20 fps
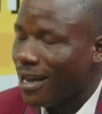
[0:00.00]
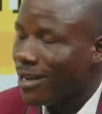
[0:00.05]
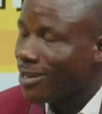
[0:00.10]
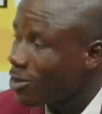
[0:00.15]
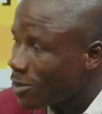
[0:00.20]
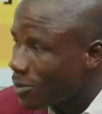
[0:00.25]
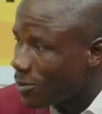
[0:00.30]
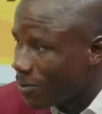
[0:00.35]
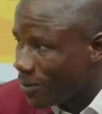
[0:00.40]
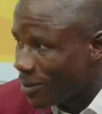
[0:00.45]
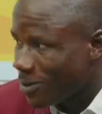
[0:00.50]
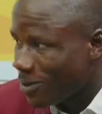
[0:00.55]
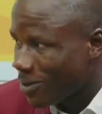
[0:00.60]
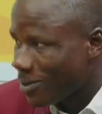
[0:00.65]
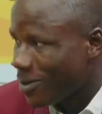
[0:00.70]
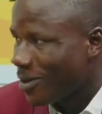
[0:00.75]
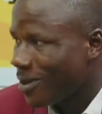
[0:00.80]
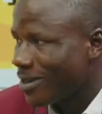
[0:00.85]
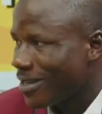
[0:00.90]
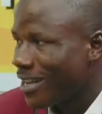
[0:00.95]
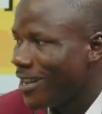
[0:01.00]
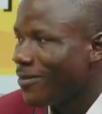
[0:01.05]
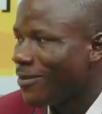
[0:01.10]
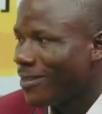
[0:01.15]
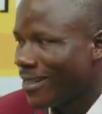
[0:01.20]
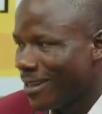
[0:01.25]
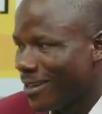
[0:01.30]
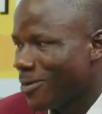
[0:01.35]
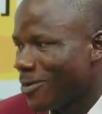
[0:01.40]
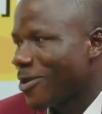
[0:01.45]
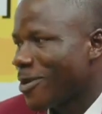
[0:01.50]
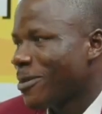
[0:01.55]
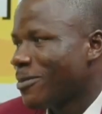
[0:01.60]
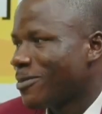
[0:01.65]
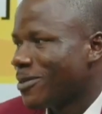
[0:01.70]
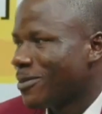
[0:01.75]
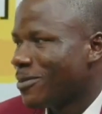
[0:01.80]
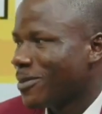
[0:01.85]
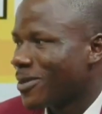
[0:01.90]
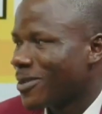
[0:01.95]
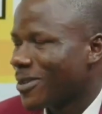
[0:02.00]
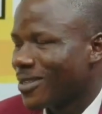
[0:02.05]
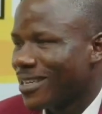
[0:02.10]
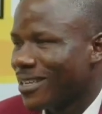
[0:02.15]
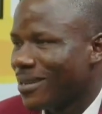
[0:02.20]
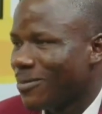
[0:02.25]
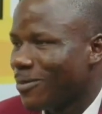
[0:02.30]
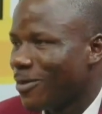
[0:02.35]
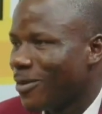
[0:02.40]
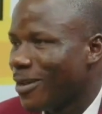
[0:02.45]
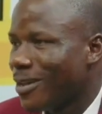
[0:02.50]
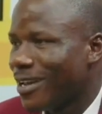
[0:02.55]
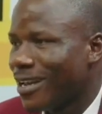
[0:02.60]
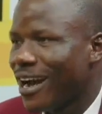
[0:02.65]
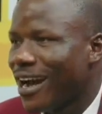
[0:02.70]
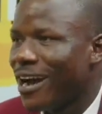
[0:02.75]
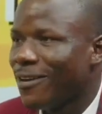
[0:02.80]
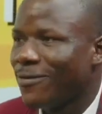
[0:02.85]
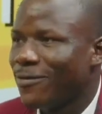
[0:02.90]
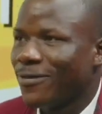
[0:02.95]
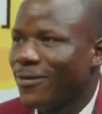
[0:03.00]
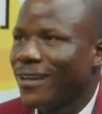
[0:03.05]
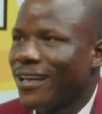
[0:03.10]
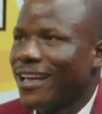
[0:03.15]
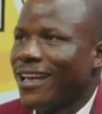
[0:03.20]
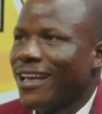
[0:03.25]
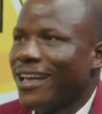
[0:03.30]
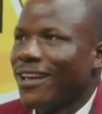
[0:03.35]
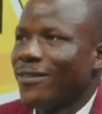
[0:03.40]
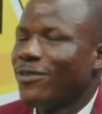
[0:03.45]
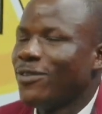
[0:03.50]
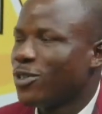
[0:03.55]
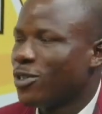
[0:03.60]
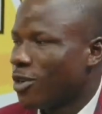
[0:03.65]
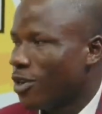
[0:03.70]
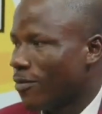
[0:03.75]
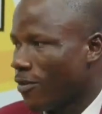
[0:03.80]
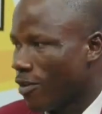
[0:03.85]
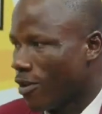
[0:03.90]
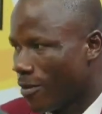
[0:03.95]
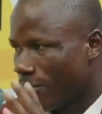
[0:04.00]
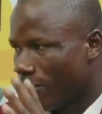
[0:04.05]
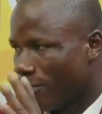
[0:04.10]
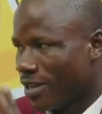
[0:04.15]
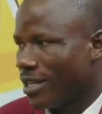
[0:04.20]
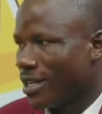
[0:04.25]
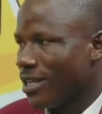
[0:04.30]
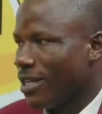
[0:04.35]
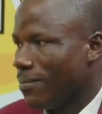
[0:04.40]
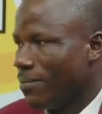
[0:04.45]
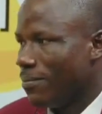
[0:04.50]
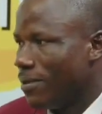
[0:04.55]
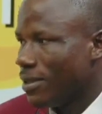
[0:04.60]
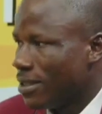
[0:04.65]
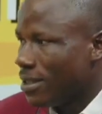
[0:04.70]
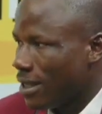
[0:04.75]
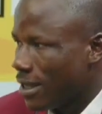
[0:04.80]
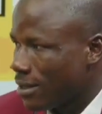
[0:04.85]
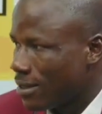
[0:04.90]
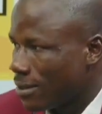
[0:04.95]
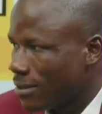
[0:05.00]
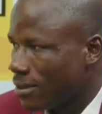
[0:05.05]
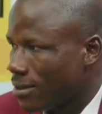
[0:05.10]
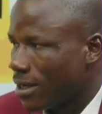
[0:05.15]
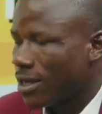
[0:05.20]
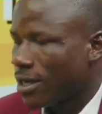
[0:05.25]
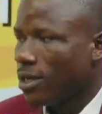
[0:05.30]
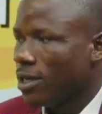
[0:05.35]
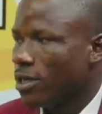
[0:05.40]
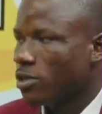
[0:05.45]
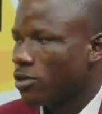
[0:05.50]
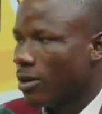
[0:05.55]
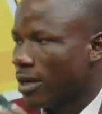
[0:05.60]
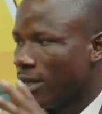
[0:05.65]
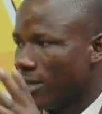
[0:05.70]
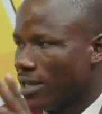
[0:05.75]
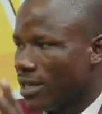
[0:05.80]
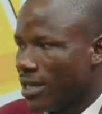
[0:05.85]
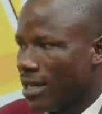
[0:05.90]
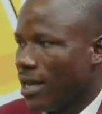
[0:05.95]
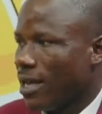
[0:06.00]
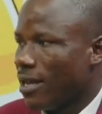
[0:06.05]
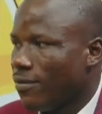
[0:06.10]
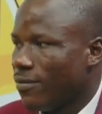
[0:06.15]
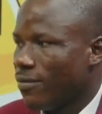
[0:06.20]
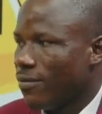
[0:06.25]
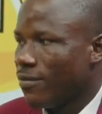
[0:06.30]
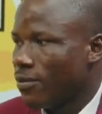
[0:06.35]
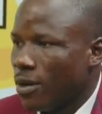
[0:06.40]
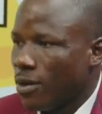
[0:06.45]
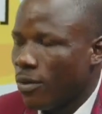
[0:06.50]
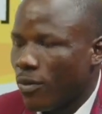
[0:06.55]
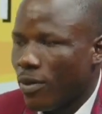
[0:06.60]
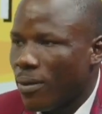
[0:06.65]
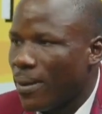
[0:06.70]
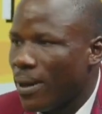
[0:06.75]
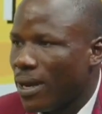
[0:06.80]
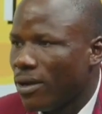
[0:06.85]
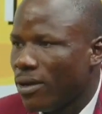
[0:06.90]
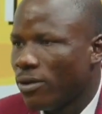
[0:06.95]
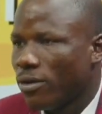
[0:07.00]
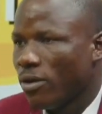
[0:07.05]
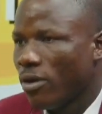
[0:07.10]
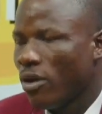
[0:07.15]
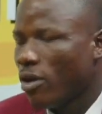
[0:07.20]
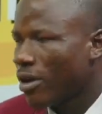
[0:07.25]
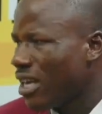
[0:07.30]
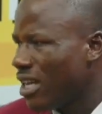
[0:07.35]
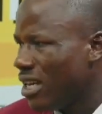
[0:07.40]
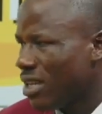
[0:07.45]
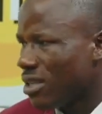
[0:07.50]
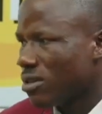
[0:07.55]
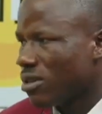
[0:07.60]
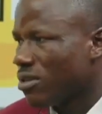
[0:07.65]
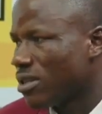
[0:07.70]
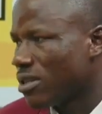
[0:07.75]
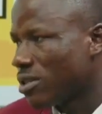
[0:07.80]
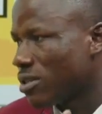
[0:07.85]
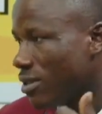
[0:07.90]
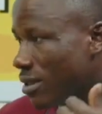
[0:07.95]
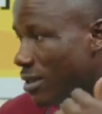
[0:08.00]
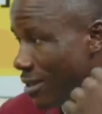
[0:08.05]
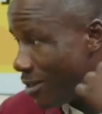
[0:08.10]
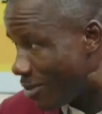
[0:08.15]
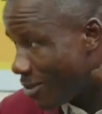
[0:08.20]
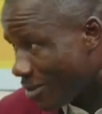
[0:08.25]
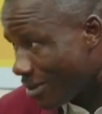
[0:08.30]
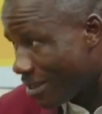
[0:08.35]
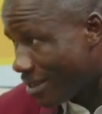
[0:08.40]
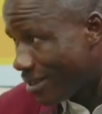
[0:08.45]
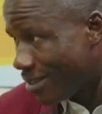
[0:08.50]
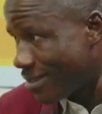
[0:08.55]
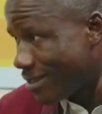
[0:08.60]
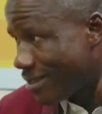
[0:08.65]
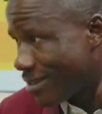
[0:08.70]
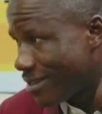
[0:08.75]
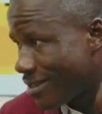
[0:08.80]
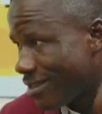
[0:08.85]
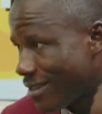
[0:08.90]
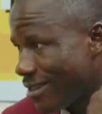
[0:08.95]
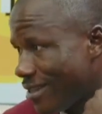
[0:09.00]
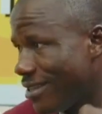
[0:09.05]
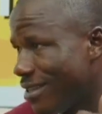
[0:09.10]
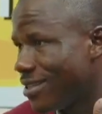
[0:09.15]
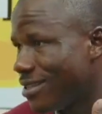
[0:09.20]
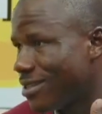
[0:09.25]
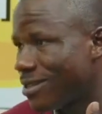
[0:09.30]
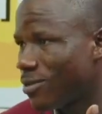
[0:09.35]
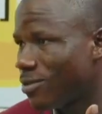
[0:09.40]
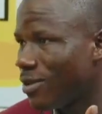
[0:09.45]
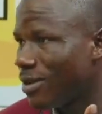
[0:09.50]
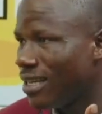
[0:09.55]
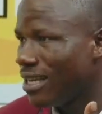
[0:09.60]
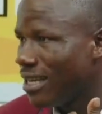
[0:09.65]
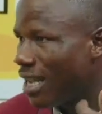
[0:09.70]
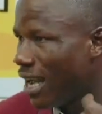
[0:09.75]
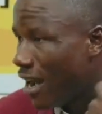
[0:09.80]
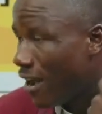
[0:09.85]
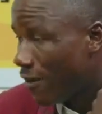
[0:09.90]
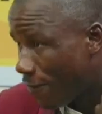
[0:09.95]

I just pray to God everything will come true, because we have vision of upgrading the business, taking it to another level, whereby, you know, hawking it on the street, you know, it's really